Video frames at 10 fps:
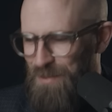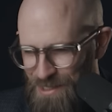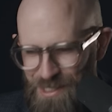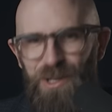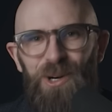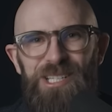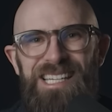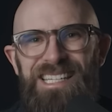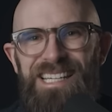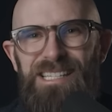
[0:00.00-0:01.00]
because of course
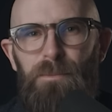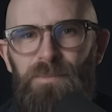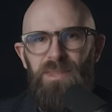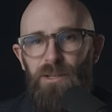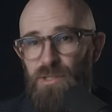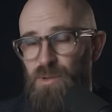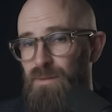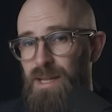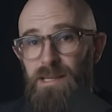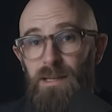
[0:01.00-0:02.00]
he did. He also
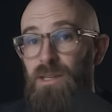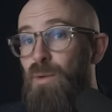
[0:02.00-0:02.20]
invented a